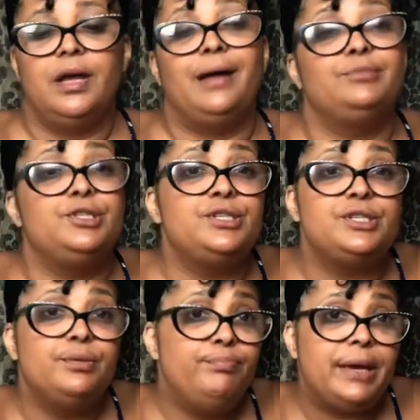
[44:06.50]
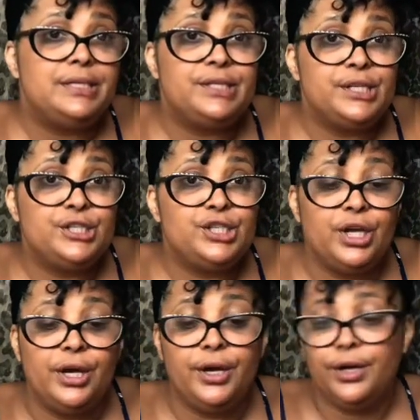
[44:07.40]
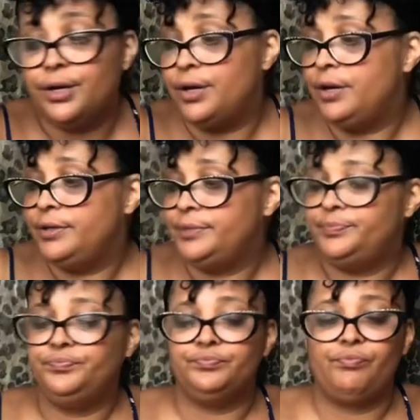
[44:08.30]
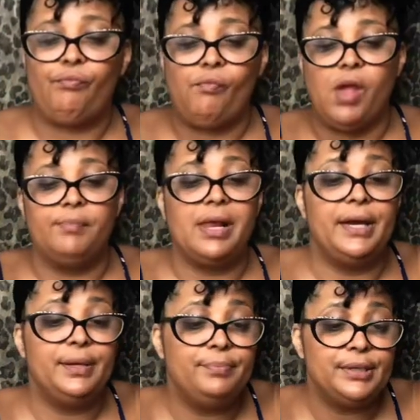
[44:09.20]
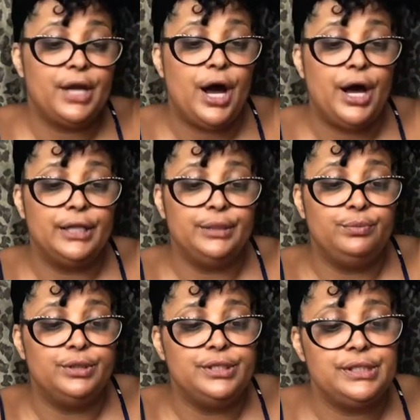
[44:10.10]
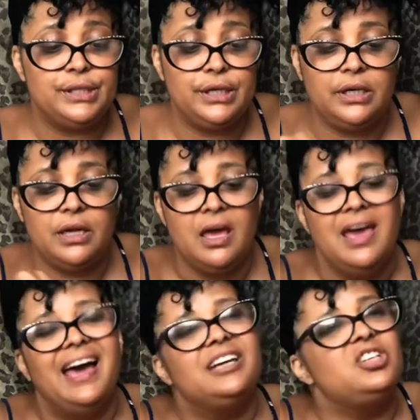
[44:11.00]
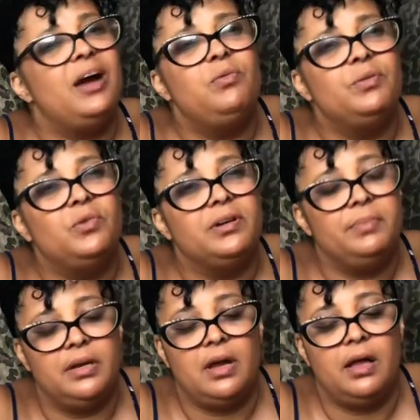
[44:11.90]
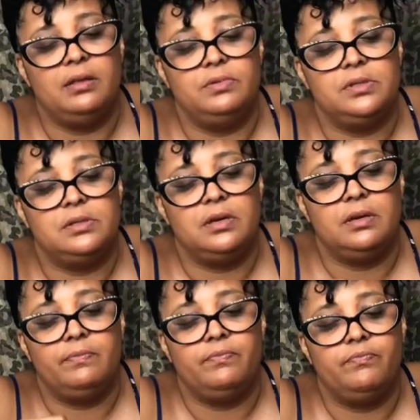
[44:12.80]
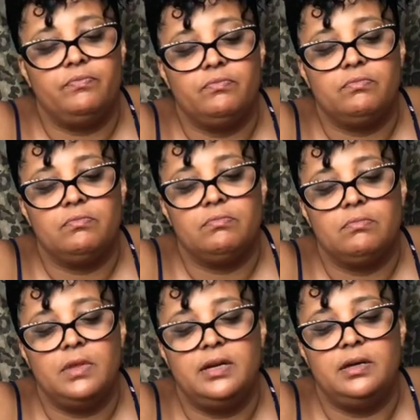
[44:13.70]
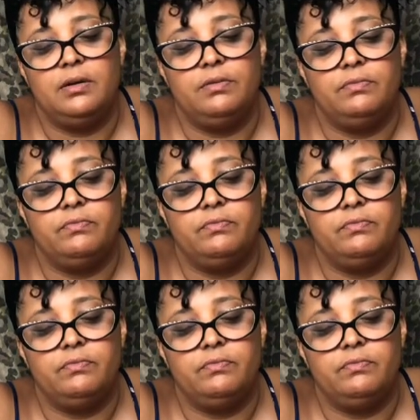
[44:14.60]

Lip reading: I'm just a basic chick. I'm not up in the Hollywood scene. Actually, I wouldn't want to be in the Hollywood scene. I don't.